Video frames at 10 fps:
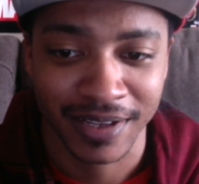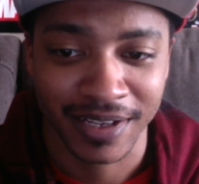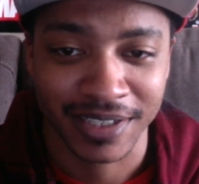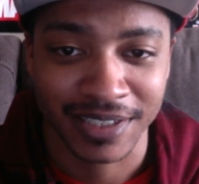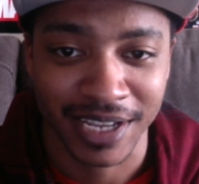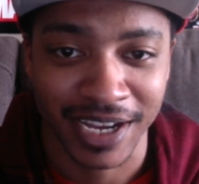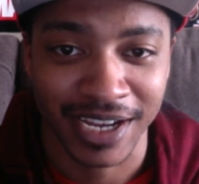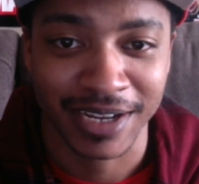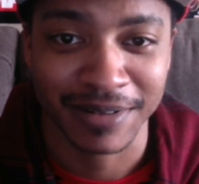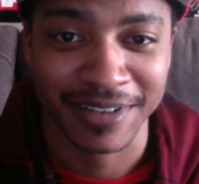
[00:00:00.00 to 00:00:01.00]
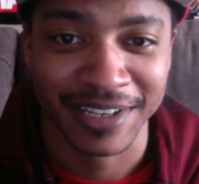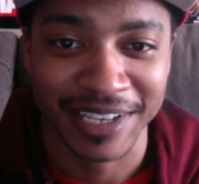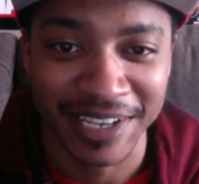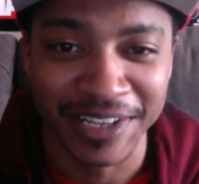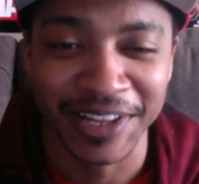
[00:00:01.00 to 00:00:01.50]
It's time to
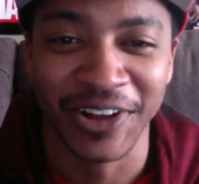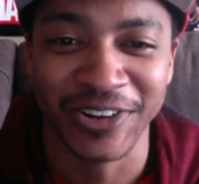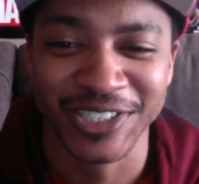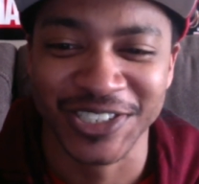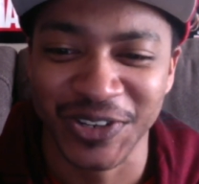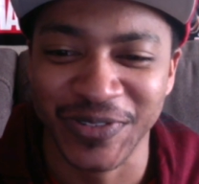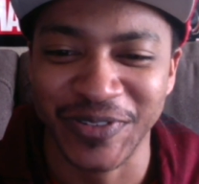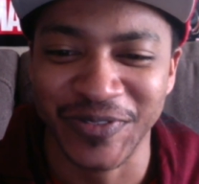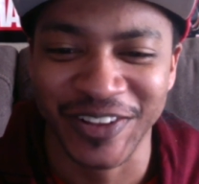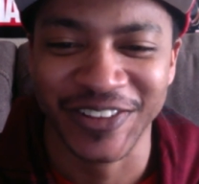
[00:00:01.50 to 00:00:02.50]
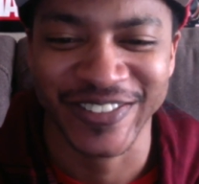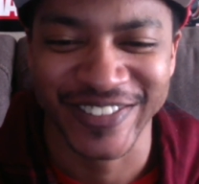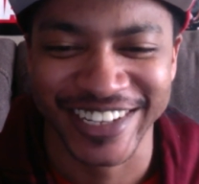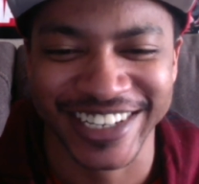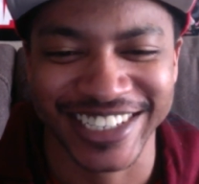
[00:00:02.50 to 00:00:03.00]
kill those stupid
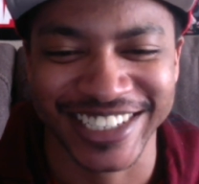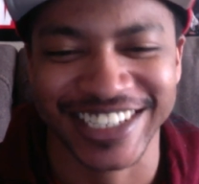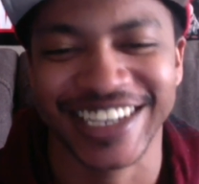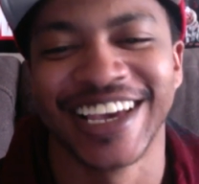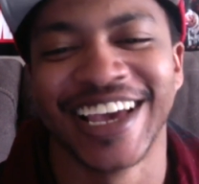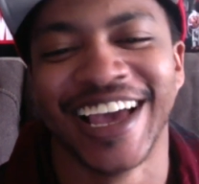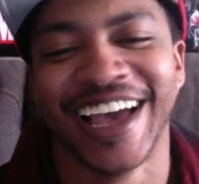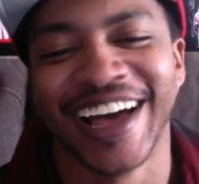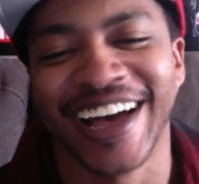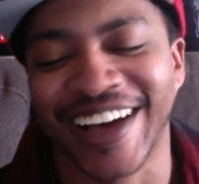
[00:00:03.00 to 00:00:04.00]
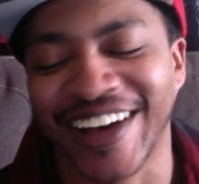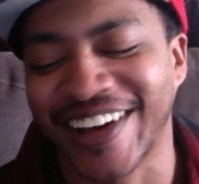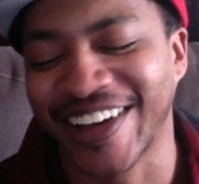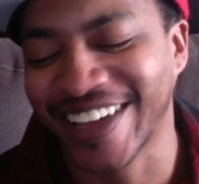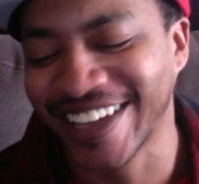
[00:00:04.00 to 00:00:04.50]
motherfuckers.
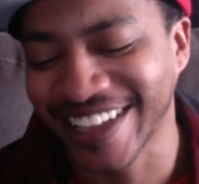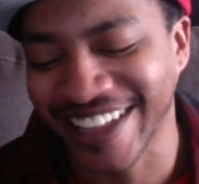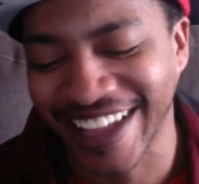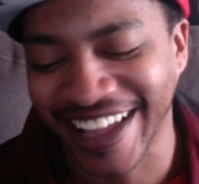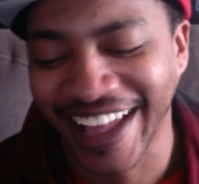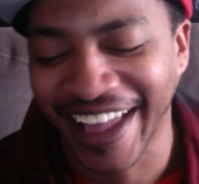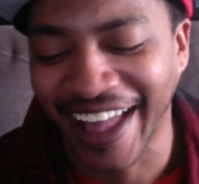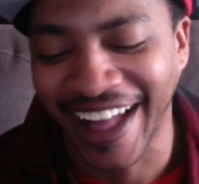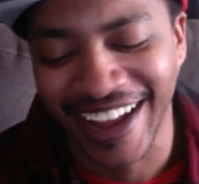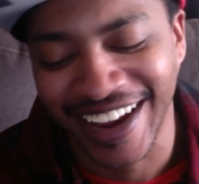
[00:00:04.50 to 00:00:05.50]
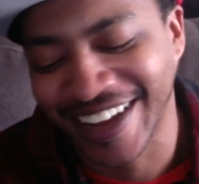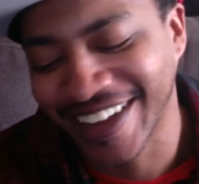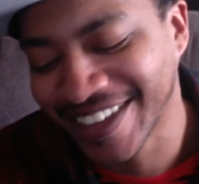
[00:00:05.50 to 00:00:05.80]
I